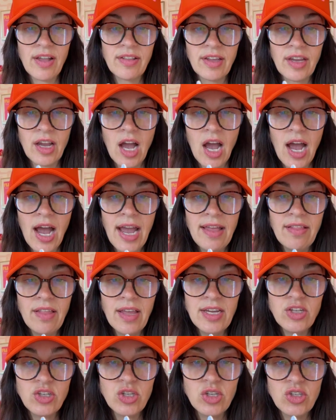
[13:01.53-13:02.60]
to filing. I
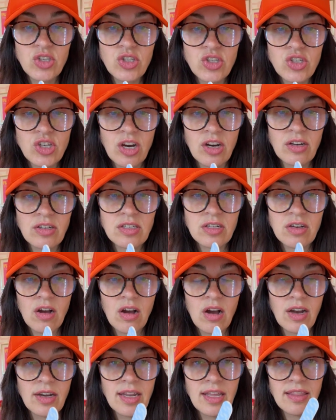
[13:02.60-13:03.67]
like to start
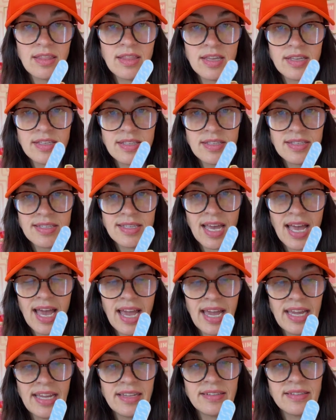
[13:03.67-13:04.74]
on the
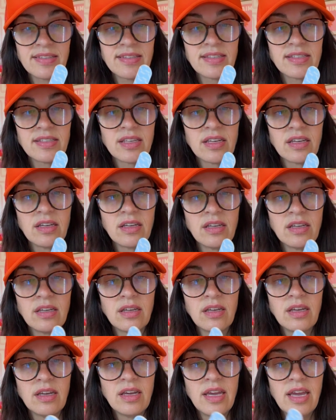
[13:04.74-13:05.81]
sides
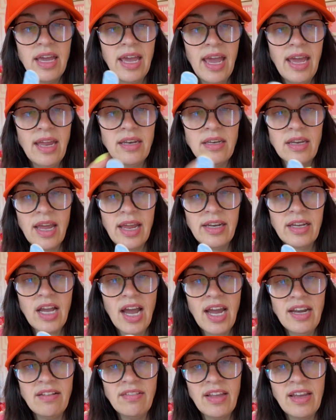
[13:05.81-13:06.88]
and
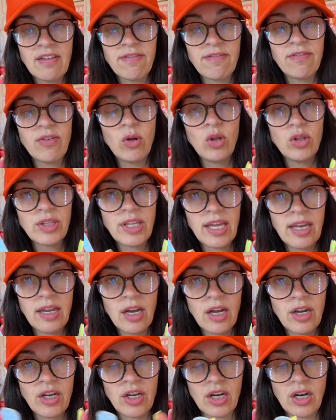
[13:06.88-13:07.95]
kind of like fold it
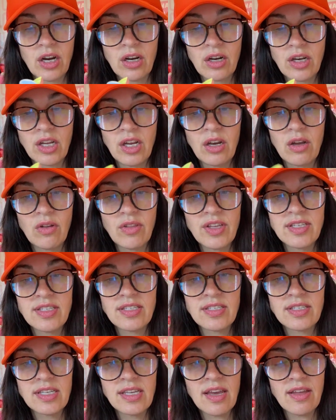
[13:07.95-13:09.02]
under,
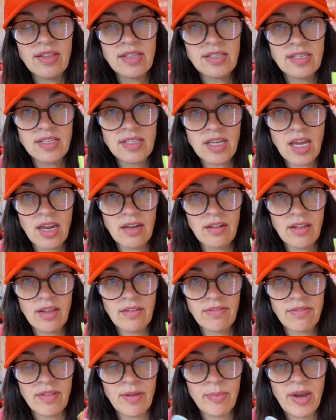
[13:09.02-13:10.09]
see how this is kind of
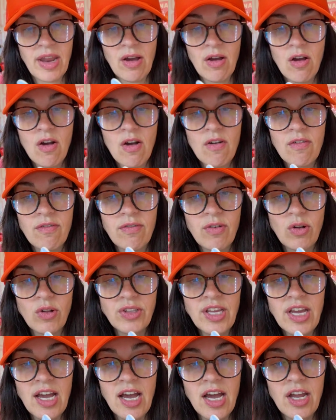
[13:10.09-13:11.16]
like flipping out,
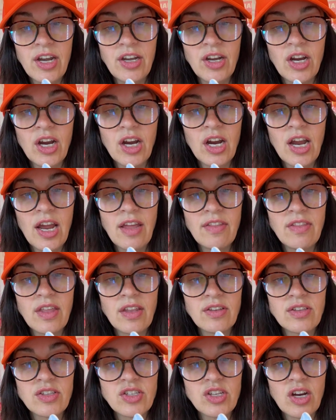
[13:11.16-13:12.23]
fold it under and
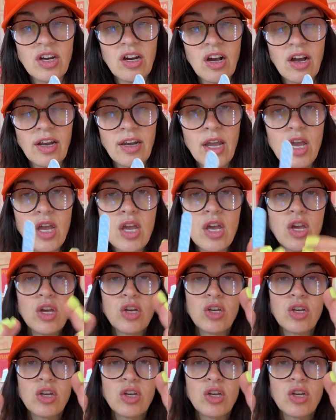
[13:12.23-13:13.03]
then start on,